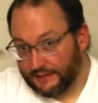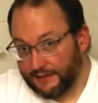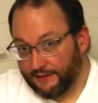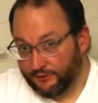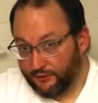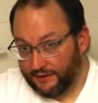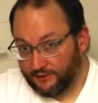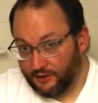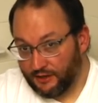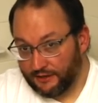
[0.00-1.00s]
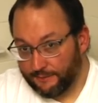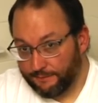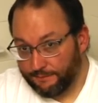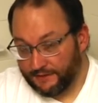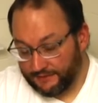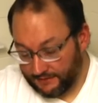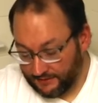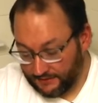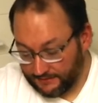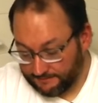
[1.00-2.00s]
he's a great dog, but
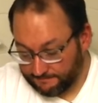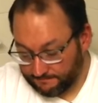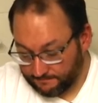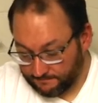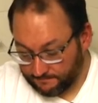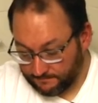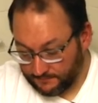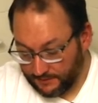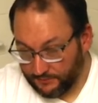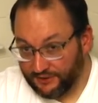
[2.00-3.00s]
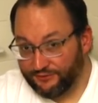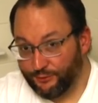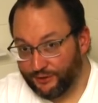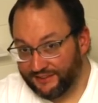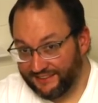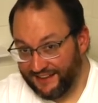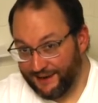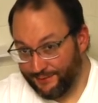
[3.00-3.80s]
uh, I'm looking forward to the day